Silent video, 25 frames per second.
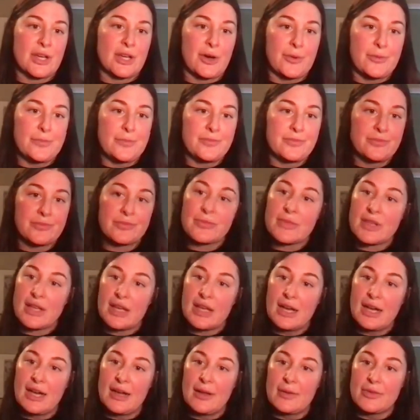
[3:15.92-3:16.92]
So
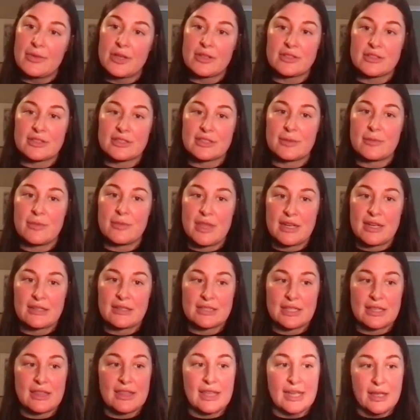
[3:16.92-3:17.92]
those are some
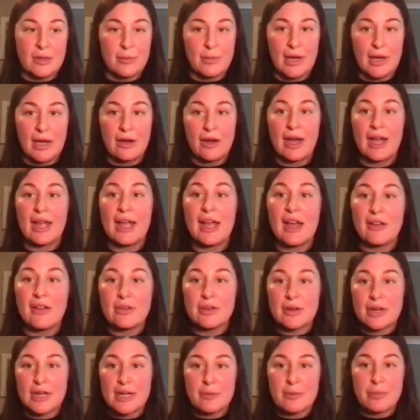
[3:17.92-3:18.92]
things to think about. I
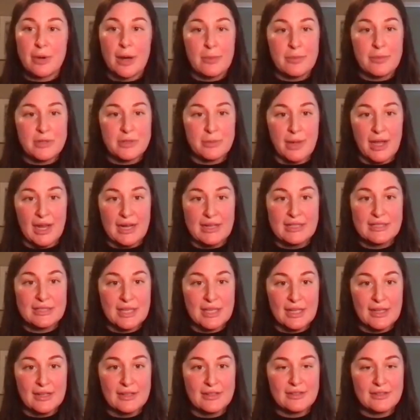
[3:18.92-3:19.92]
have already prepped my
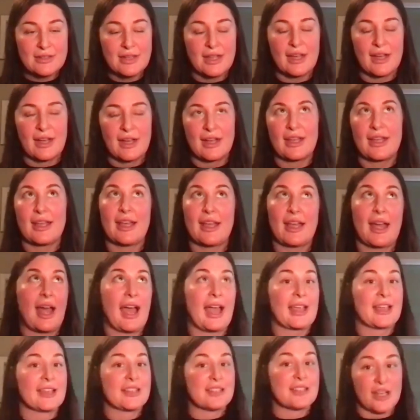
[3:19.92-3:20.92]
skin.
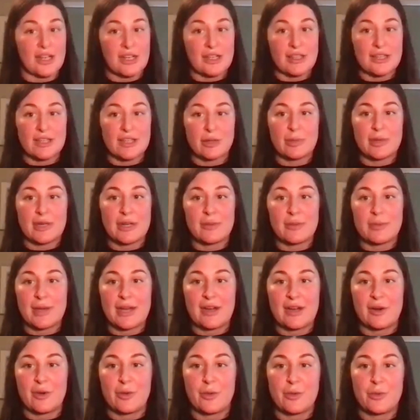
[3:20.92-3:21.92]
I can talk a little bit
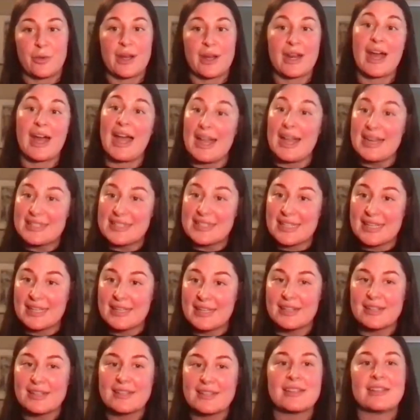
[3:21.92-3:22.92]
about what I
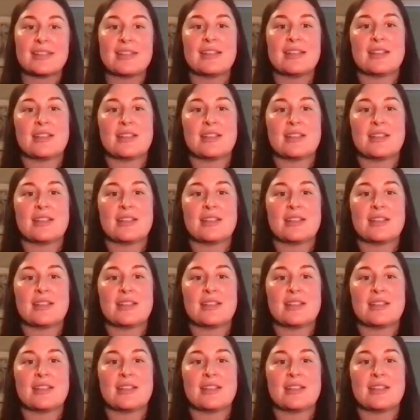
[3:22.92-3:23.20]
did.